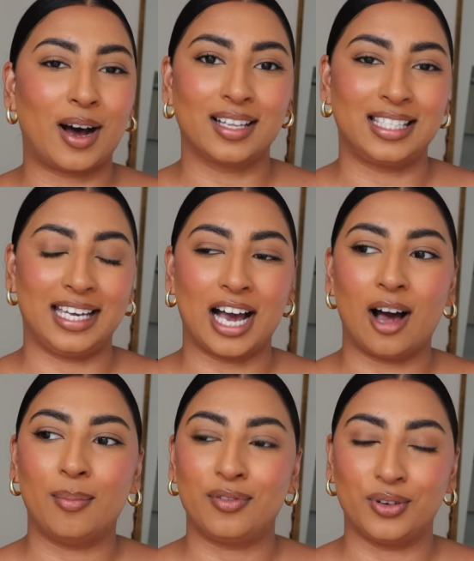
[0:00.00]
party
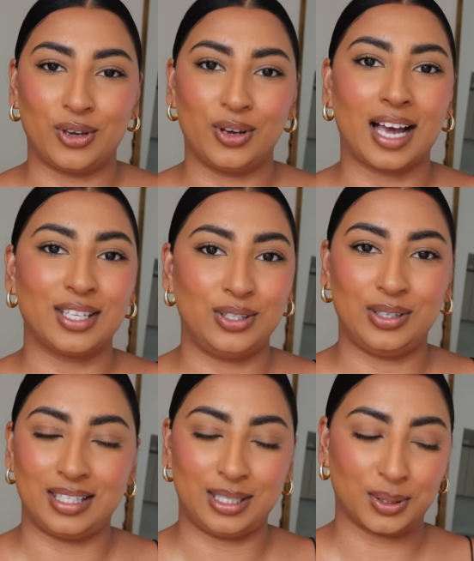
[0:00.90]
up for you guys so
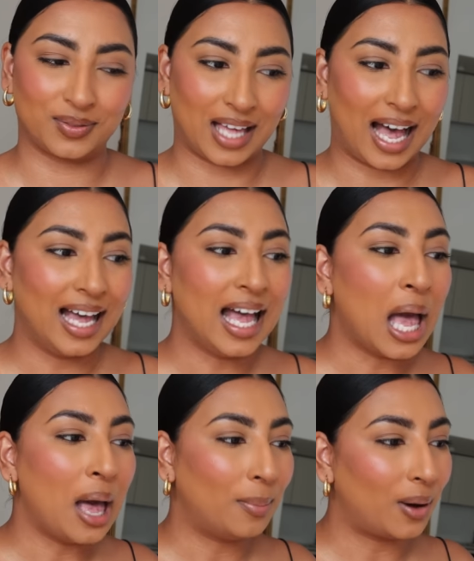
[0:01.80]
you can see all of
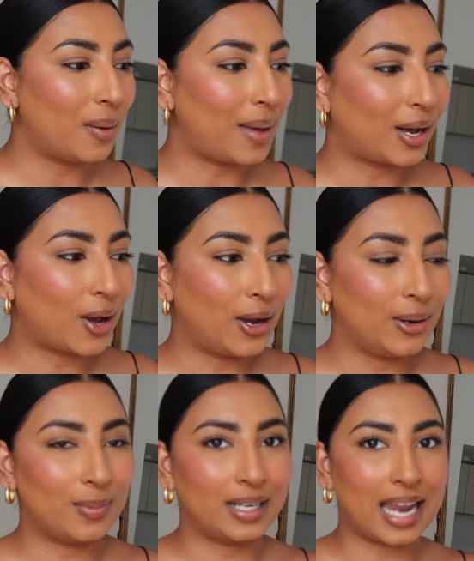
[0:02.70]
that but we're back
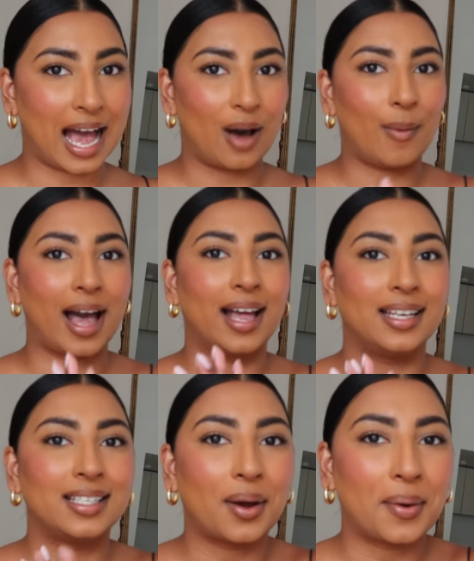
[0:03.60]
home now
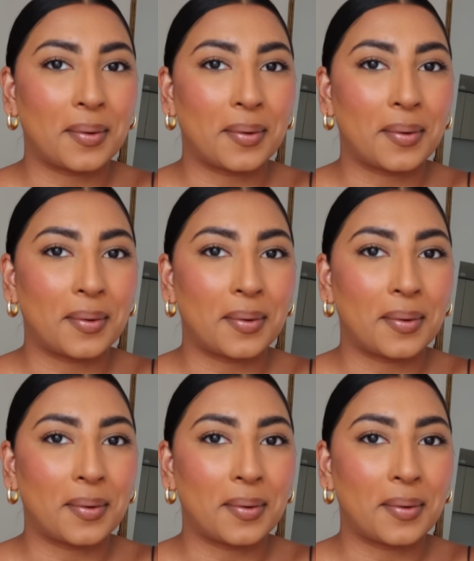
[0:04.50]
and